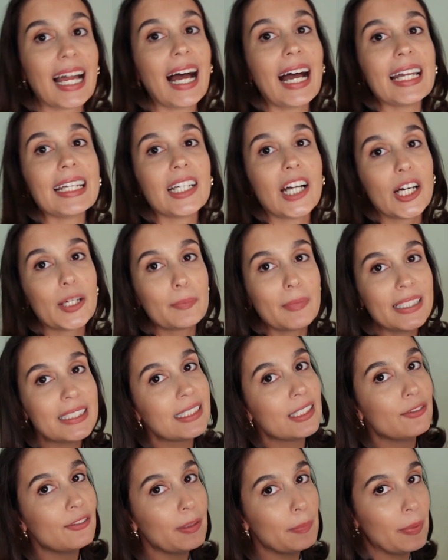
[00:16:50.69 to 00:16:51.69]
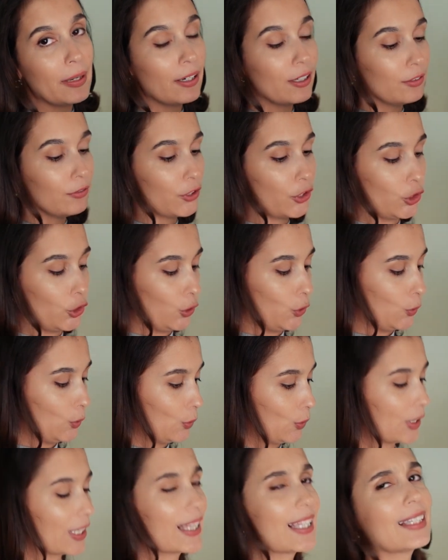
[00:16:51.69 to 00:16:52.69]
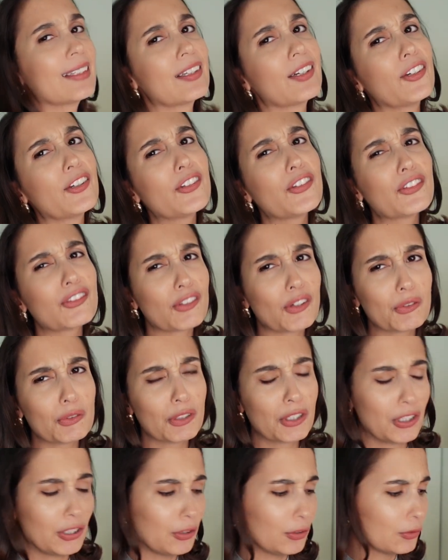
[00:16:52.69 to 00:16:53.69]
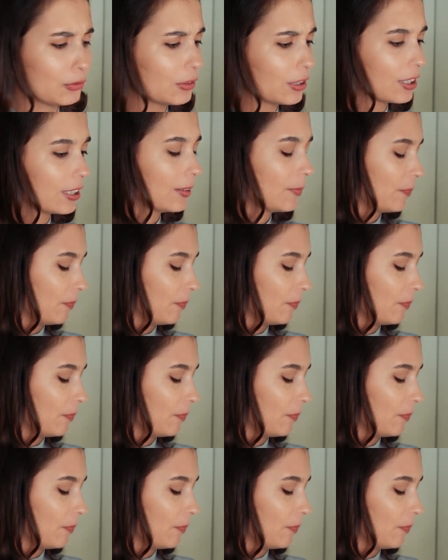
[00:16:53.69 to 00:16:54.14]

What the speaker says: I got myself a pair of shoes. These are so cute.